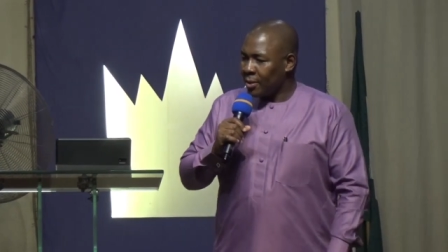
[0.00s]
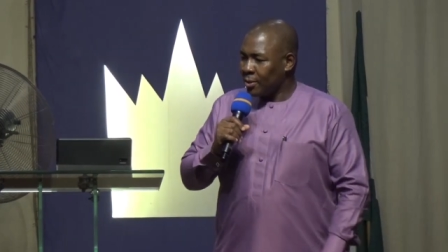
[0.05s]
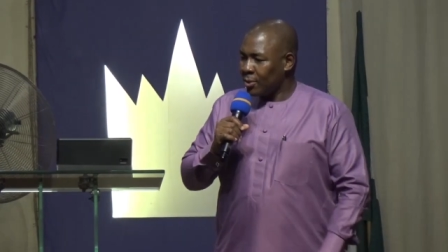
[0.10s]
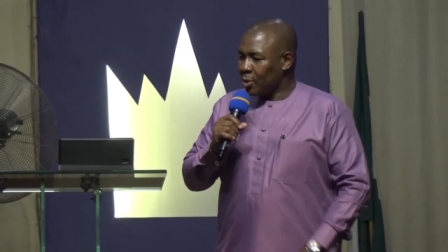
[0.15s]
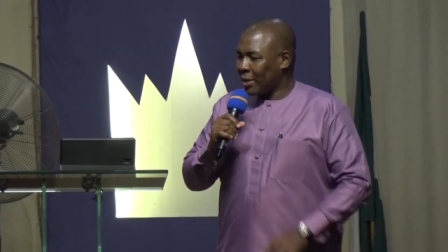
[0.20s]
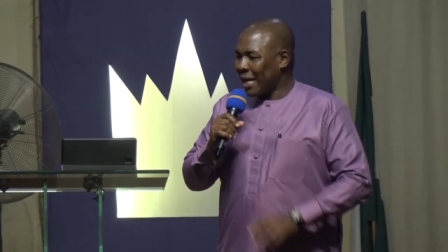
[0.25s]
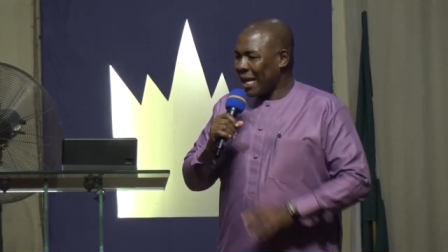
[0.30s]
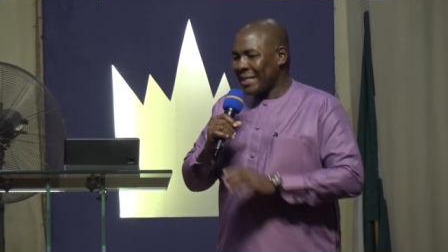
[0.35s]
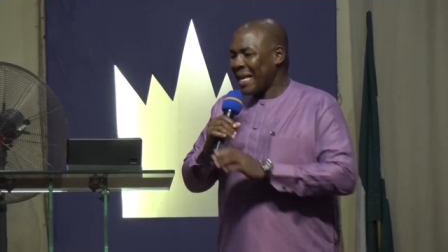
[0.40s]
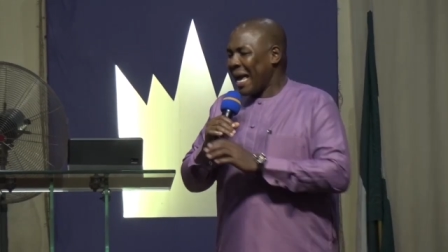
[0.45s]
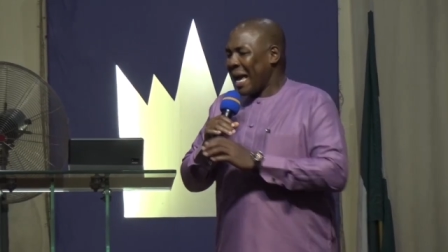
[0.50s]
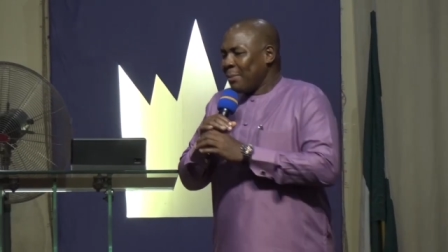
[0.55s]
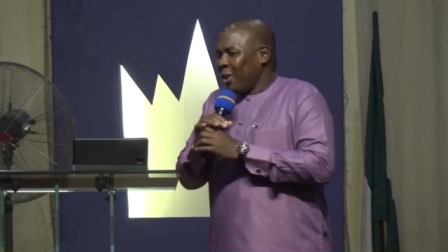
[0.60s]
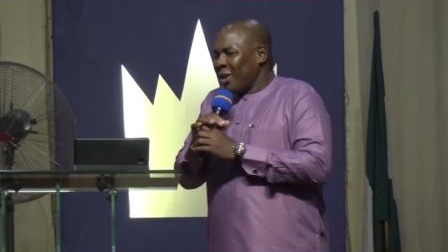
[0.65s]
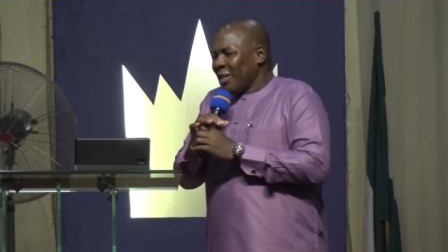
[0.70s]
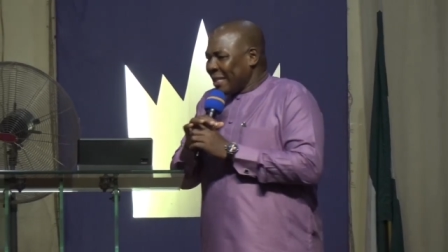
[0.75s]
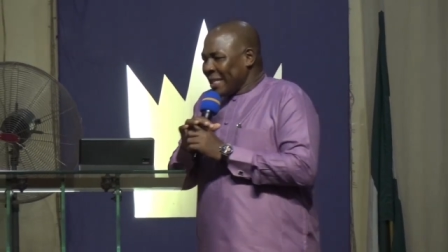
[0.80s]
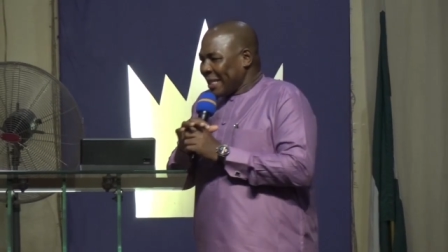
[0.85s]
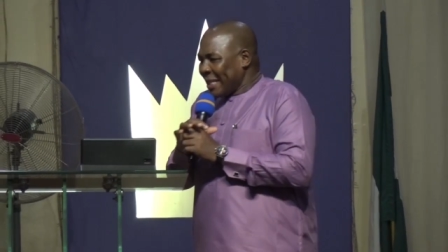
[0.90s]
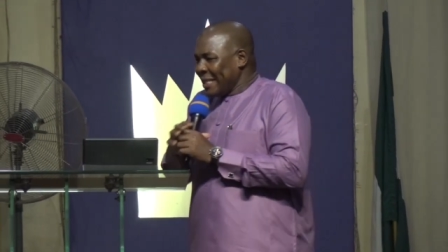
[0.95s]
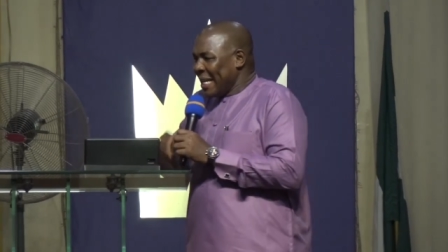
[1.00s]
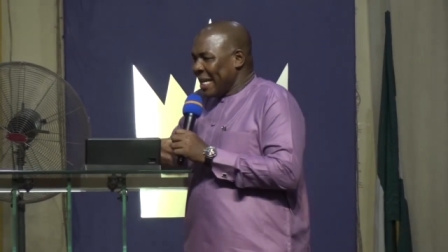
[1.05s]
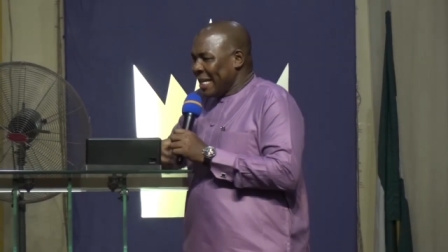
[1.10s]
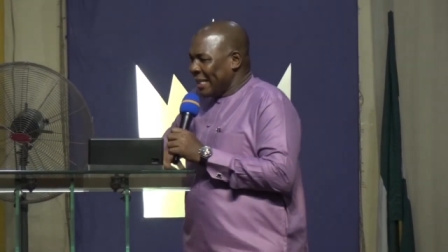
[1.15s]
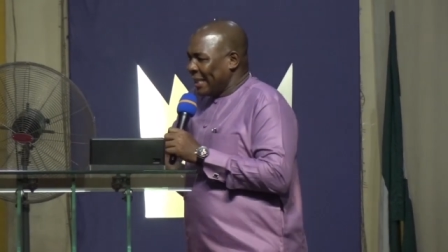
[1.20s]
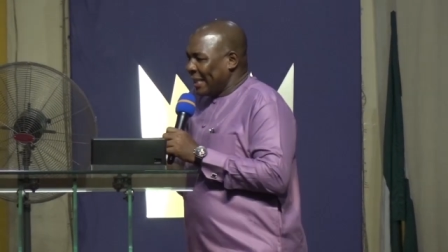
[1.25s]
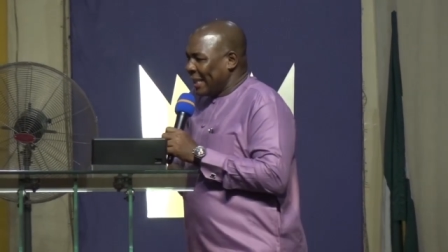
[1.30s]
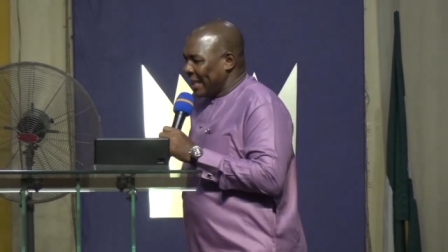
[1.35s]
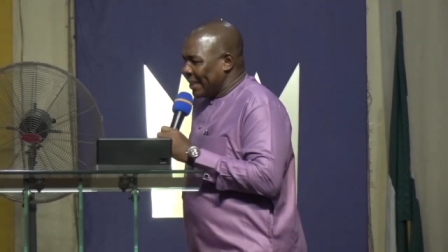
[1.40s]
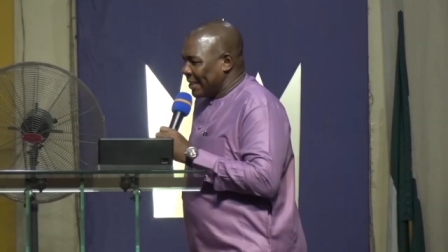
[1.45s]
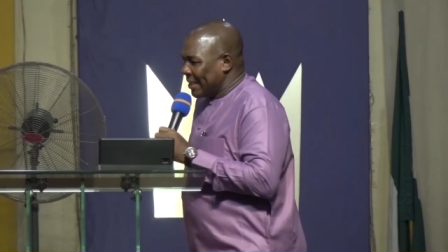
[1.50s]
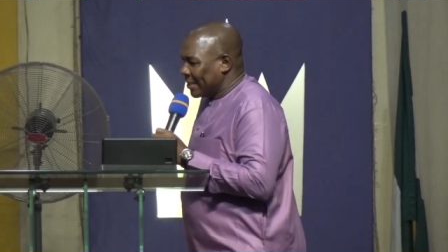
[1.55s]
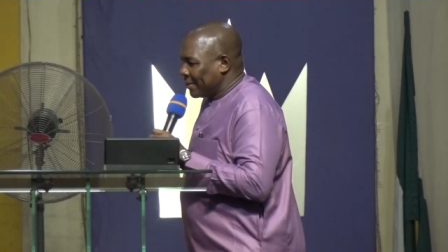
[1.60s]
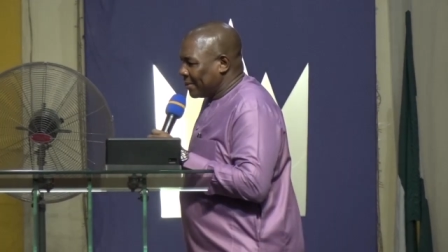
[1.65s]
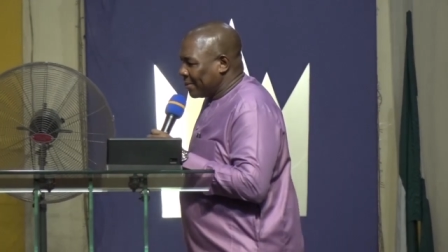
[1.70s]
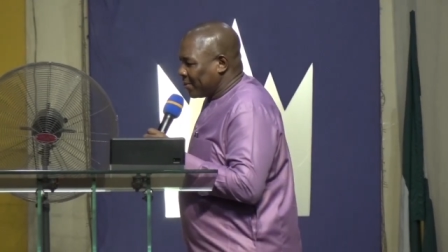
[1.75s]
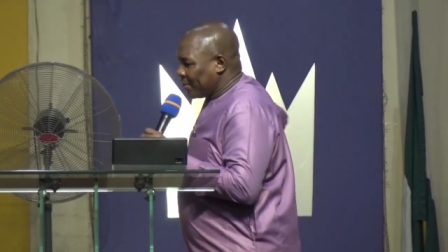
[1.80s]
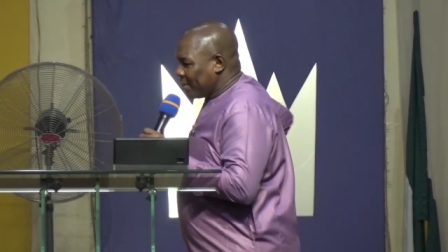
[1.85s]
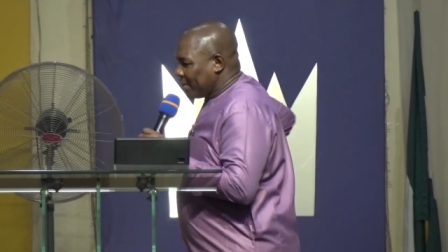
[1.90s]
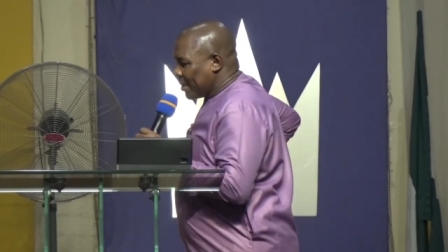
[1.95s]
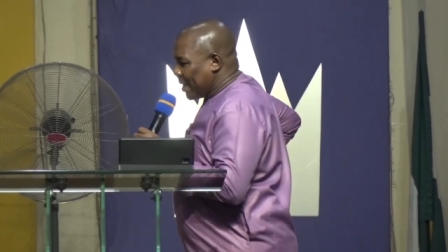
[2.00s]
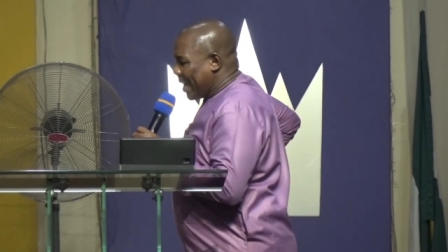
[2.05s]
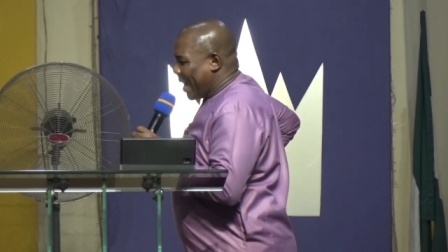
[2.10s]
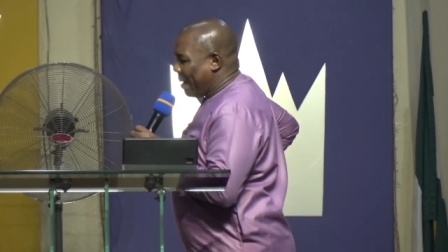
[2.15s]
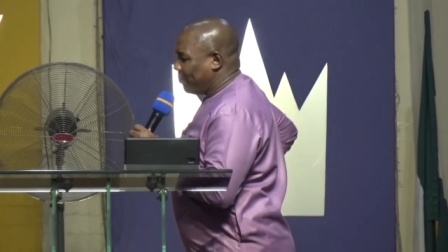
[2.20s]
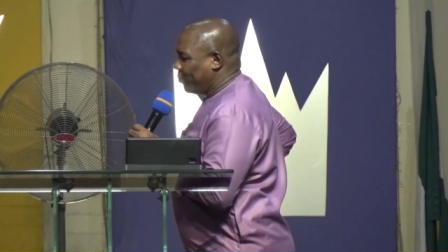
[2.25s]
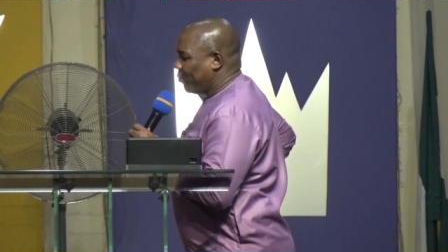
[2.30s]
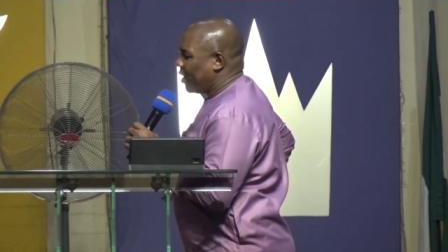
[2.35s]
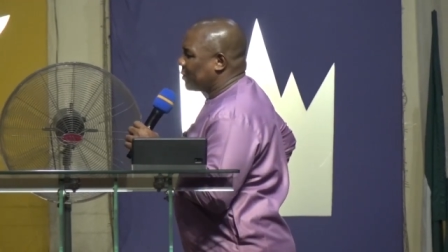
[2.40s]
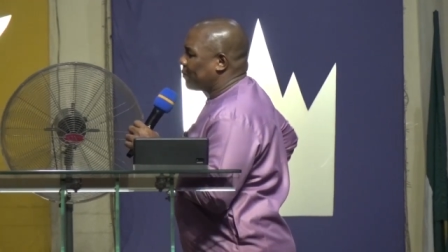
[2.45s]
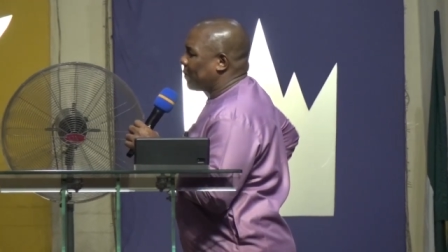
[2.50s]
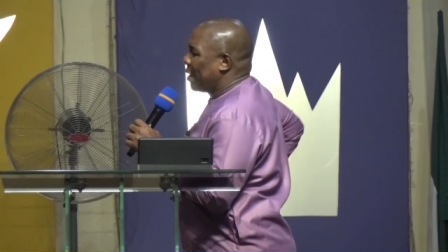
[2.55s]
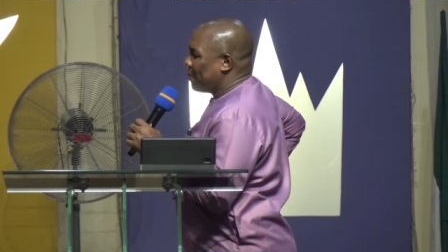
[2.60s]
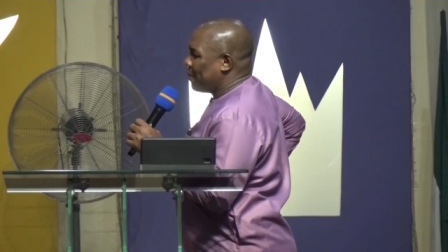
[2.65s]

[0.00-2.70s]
You can say, I'm not seeking anything. I'm just by